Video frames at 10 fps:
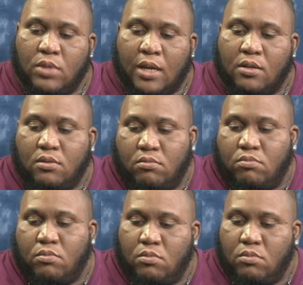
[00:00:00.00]
that
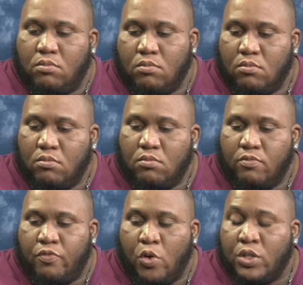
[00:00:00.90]

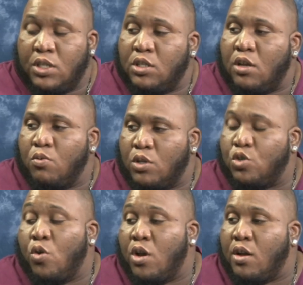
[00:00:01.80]
focuses on what's
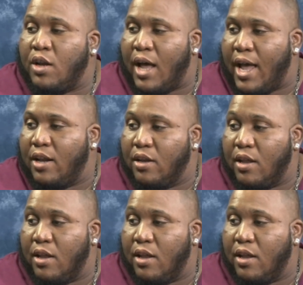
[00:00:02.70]
going on in the island.